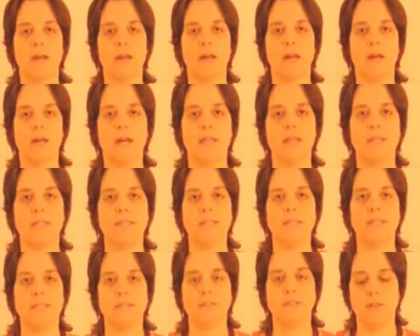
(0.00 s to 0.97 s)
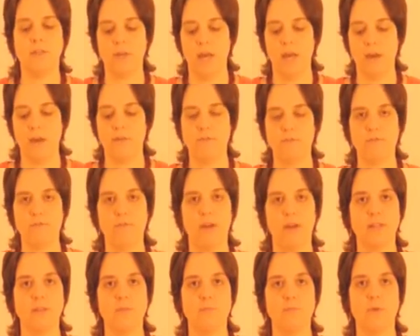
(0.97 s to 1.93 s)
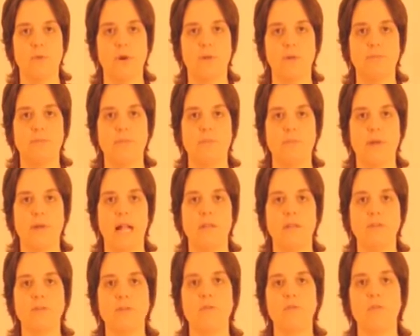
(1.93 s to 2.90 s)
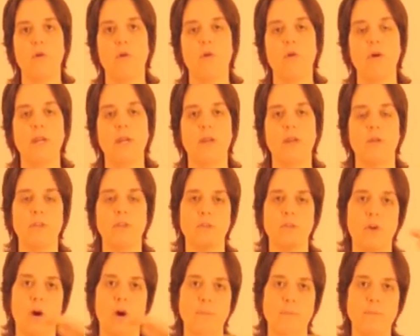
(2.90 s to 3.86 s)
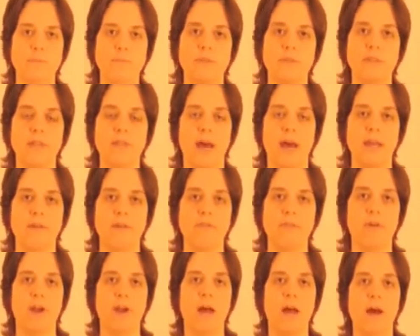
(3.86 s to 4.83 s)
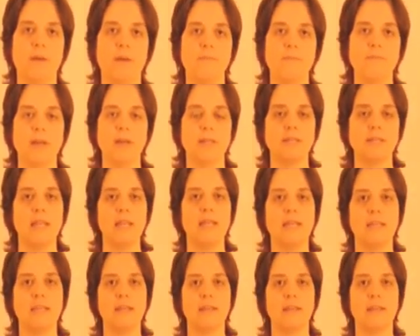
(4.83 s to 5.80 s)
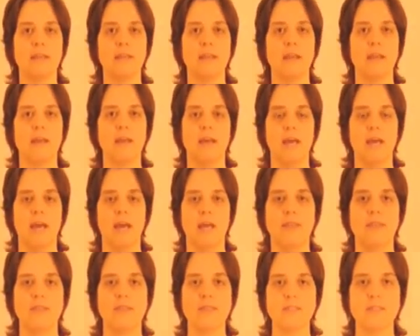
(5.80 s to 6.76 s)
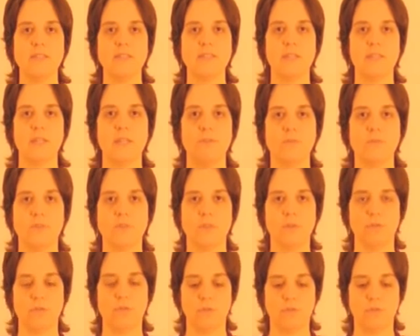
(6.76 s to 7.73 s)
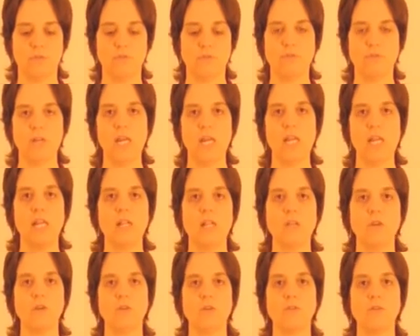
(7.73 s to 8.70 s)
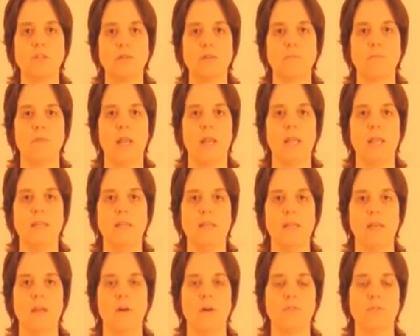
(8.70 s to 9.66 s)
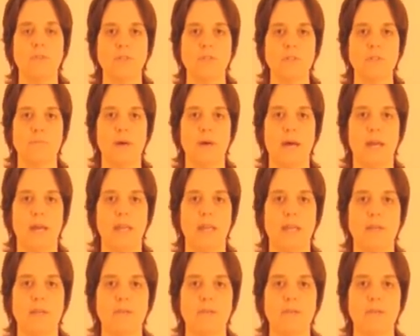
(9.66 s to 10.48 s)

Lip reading: And you have at the bottom the pelvic floor and on top the diaphragm as a lid. And this gives you real good stability of the spine.